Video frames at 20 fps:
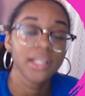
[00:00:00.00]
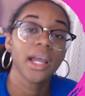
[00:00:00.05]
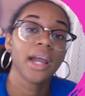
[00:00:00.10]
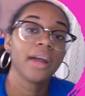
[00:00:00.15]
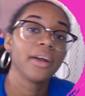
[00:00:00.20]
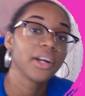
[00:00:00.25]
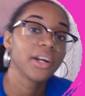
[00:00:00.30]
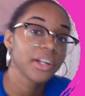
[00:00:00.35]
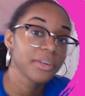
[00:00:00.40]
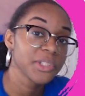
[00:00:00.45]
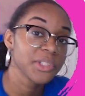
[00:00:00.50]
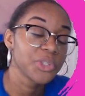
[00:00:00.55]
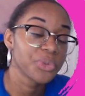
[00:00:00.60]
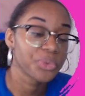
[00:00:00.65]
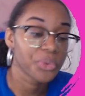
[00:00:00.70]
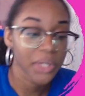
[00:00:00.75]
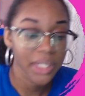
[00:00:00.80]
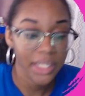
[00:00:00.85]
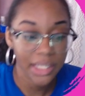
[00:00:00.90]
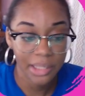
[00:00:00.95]
Erica was
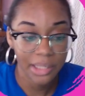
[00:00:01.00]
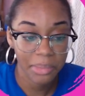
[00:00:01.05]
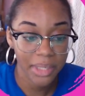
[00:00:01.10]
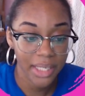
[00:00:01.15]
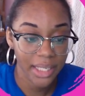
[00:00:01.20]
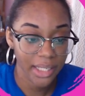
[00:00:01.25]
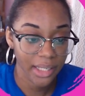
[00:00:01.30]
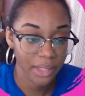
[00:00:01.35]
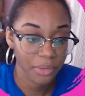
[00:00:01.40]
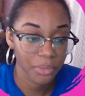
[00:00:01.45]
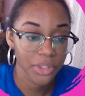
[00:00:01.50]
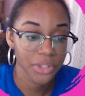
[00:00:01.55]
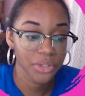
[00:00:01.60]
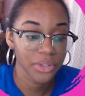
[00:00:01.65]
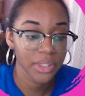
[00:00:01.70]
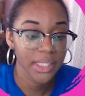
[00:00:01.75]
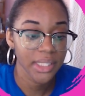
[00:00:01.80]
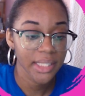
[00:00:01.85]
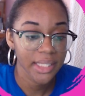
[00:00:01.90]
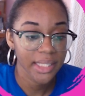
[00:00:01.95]
great in the beginning when you
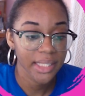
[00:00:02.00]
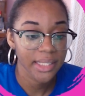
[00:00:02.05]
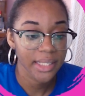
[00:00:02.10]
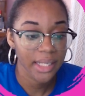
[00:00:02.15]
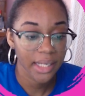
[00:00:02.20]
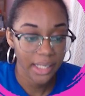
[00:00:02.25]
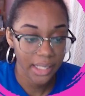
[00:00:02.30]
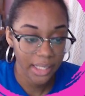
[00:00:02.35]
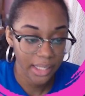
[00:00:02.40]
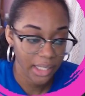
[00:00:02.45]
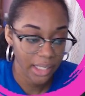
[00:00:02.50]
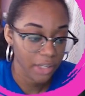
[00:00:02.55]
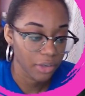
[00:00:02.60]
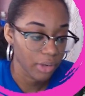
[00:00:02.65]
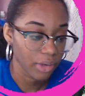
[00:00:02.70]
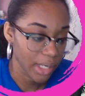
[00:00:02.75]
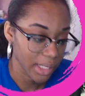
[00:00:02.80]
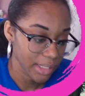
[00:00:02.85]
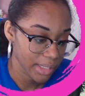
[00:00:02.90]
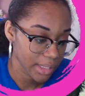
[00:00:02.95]
needed a
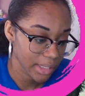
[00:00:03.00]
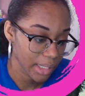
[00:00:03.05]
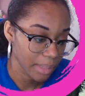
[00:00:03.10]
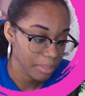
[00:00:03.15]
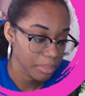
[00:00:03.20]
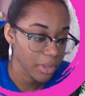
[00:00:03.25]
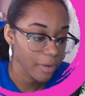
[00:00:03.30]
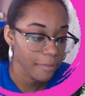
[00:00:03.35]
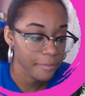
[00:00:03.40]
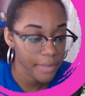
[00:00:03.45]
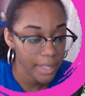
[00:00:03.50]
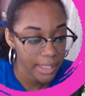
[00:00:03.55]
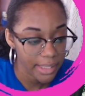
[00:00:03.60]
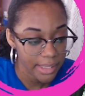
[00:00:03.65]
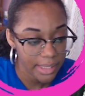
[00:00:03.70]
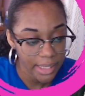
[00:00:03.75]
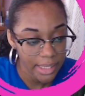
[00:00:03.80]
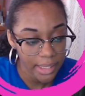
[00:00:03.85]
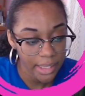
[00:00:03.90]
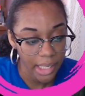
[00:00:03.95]
grass type. Now
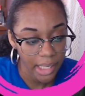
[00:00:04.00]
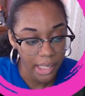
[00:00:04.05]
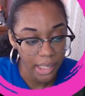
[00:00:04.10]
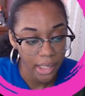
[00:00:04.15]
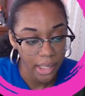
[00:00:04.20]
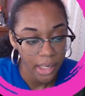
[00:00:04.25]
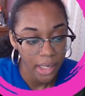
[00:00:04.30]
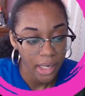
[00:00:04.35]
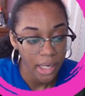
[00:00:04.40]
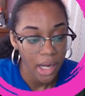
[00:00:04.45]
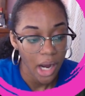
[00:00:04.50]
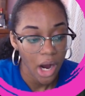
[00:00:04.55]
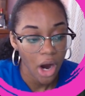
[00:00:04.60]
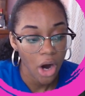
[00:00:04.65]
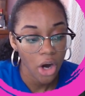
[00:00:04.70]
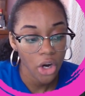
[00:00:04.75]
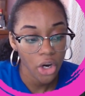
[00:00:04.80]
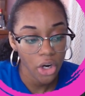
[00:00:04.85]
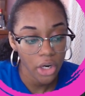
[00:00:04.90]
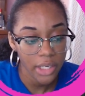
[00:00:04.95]
Fantina,
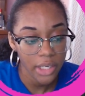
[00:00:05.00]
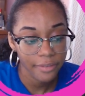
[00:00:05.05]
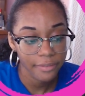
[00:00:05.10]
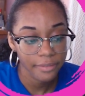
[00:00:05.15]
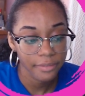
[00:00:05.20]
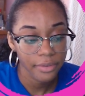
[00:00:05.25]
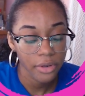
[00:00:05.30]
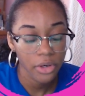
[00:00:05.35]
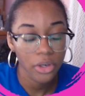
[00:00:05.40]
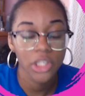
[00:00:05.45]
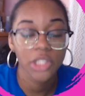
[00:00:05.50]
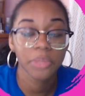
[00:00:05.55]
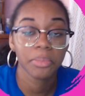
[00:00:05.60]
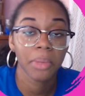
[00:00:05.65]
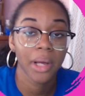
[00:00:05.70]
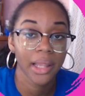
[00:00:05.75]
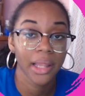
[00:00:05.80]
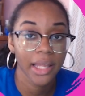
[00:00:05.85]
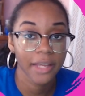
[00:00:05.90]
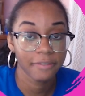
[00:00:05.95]
her
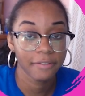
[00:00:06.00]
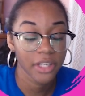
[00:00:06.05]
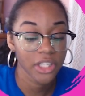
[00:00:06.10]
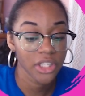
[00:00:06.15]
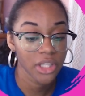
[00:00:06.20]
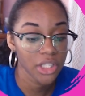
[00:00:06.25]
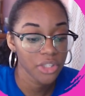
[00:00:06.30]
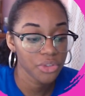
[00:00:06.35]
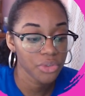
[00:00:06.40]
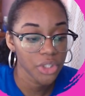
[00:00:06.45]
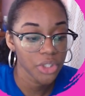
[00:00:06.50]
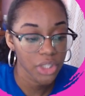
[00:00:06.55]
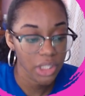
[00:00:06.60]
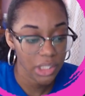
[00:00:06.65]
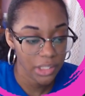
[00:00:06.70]
spotlight event literally just